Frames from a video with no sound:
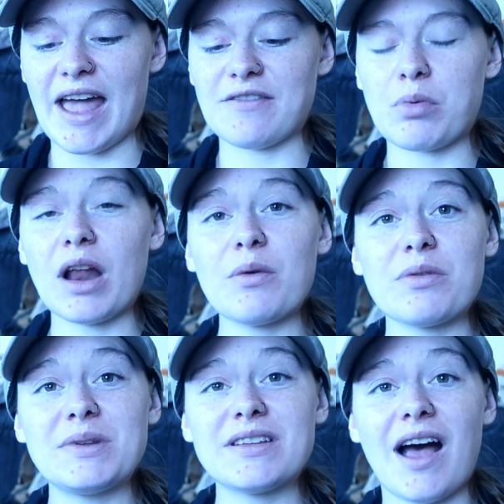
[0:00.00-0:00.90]
I have brought it
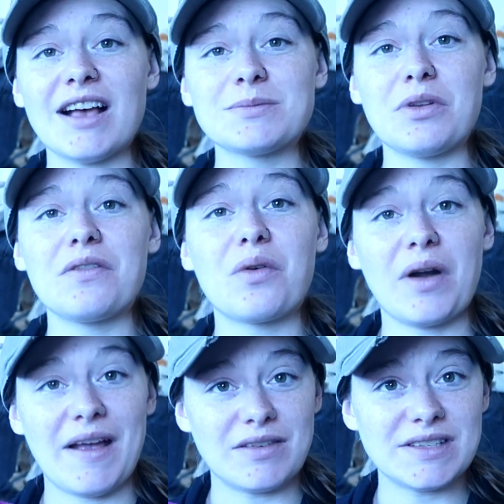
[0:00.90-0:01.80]
with me to the hospital
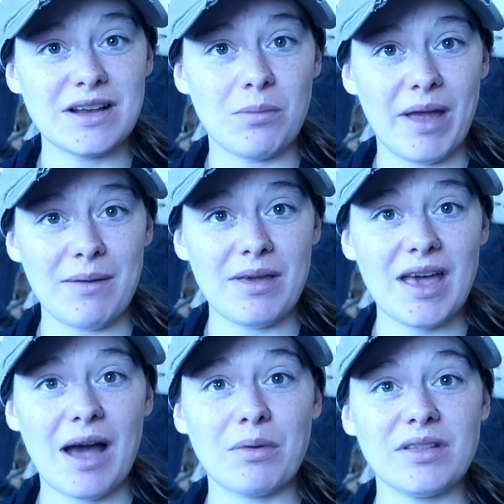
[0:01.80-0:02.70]
for every single
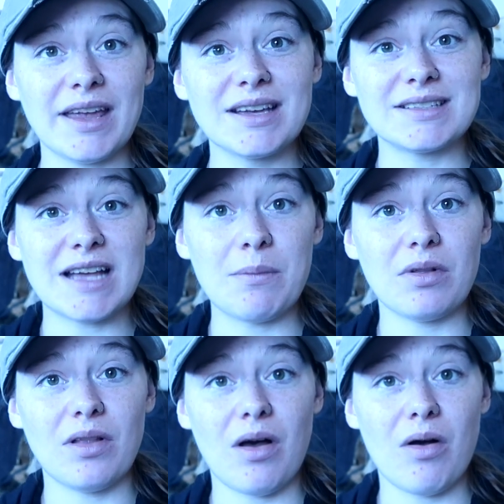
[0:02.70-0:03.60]
baby. I will link down
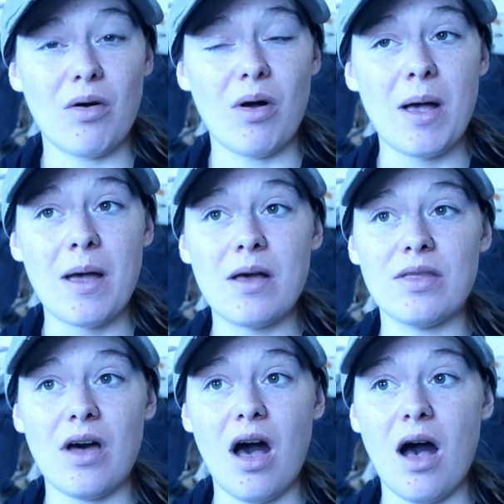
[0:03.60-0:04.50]
below
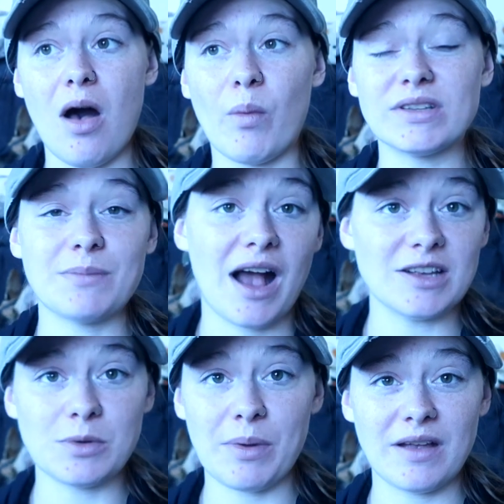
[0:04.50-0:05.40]
the what's my
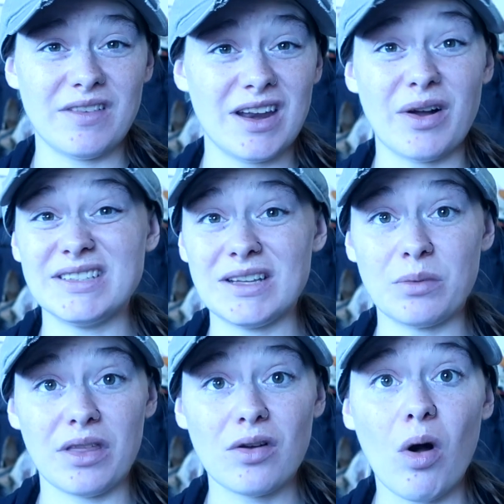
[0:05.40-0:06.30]
hospital bag video I
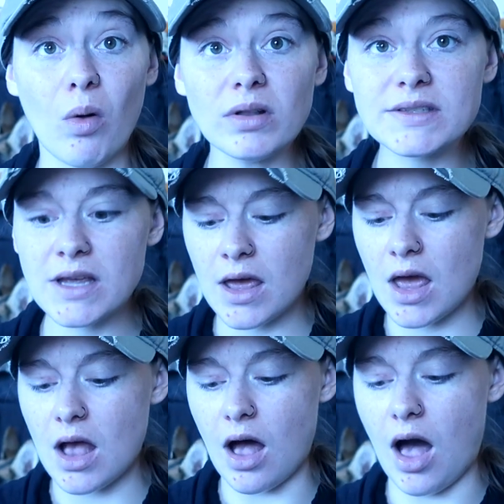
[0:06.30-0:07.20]
did with Colt
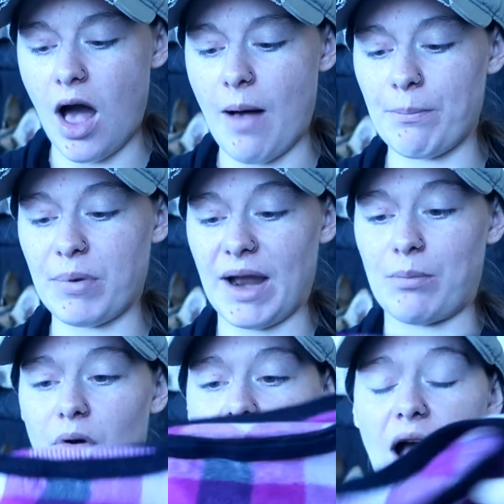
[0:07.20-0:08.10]
um, but I
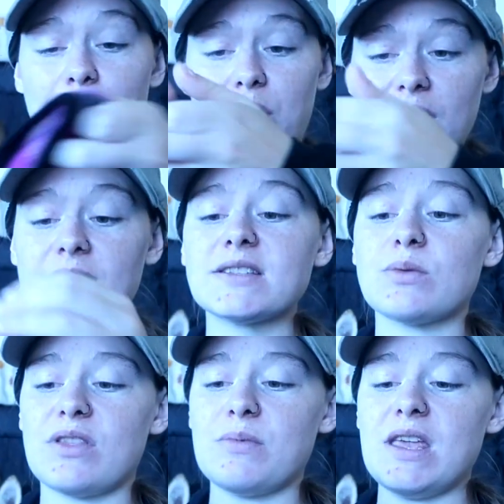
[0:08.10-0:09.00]
brought, I bring
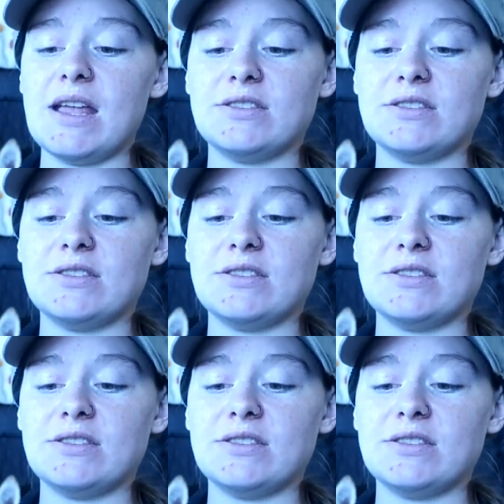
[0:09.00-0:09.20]
this with me.